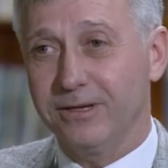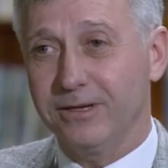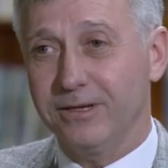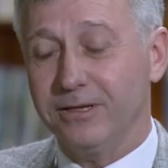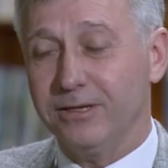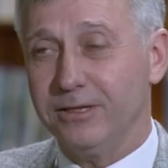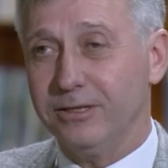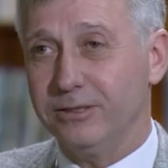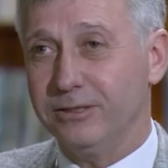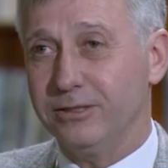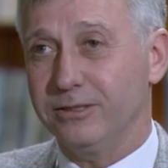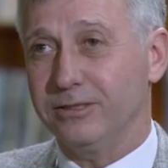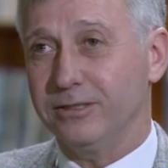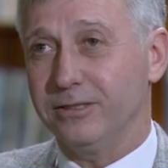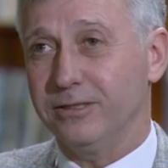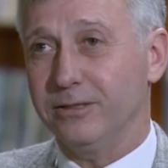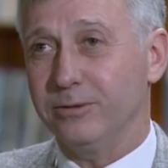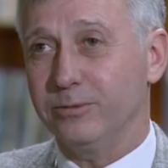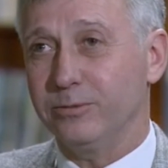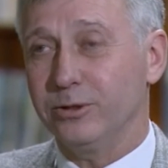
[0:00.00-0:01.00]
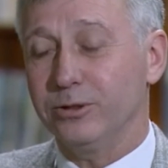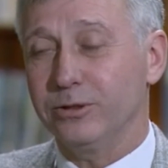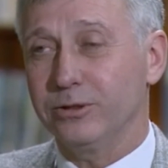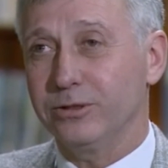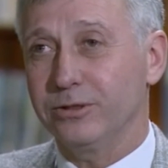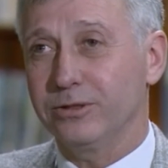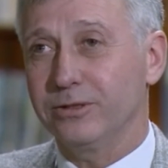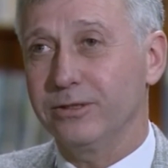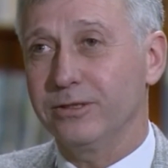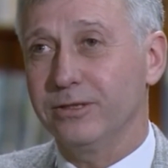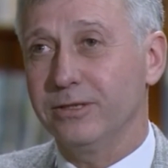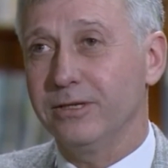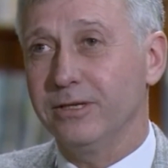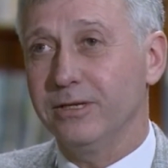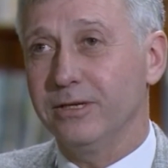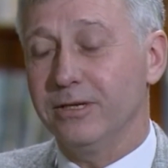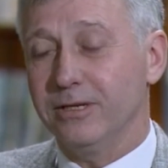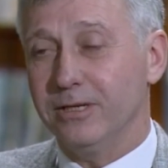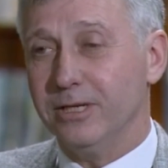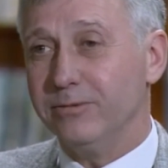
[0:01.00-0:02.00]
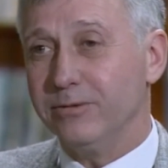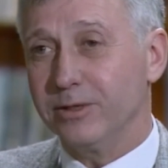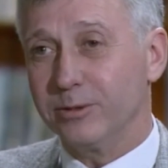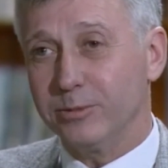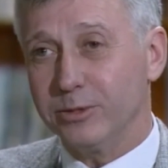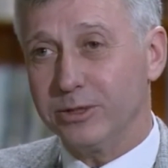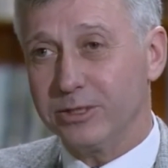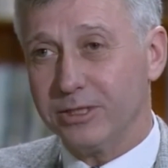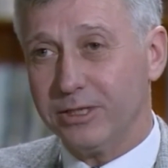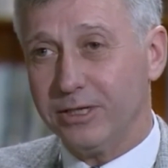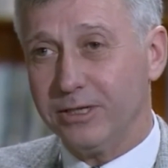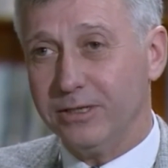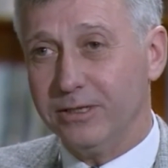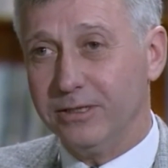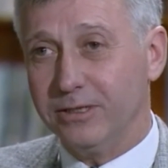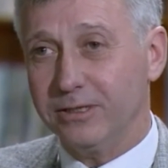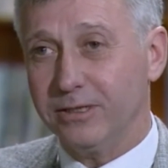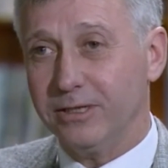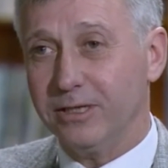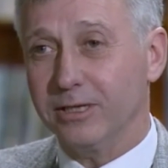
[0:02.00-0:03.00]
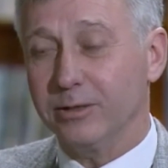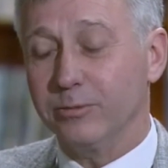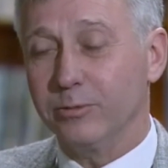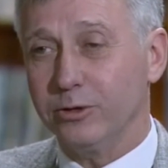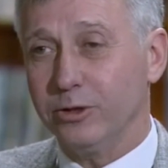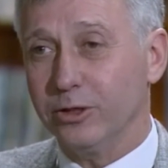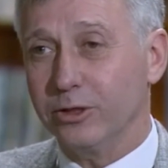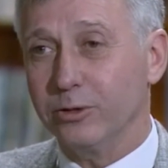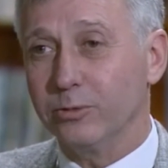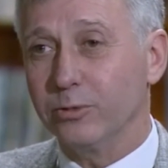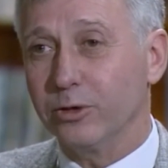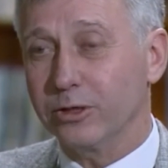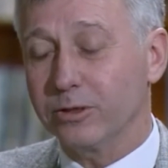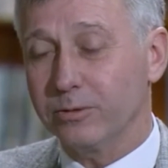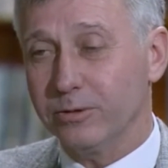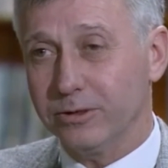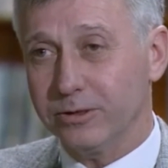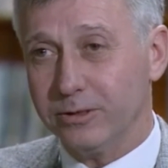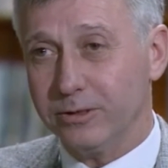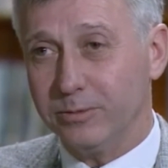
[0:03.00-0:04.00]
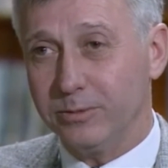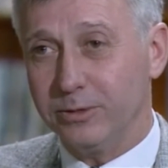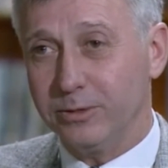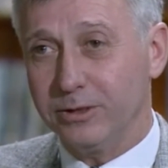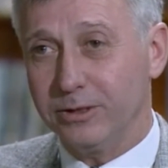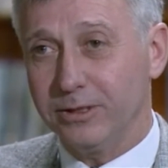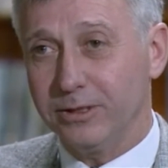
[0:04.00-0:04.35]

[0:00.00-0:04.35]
he's worth living beside, you can work with him.